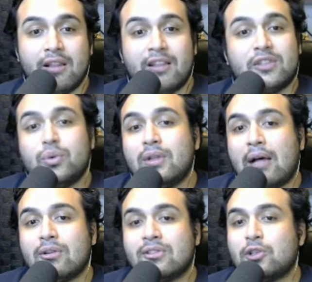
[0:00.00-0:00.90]
This will
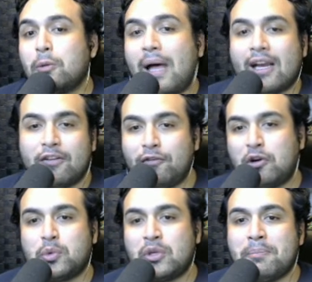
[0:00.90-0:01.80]
allow us to go back and
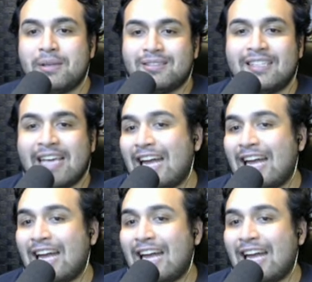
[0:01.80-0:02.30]
forth between Misty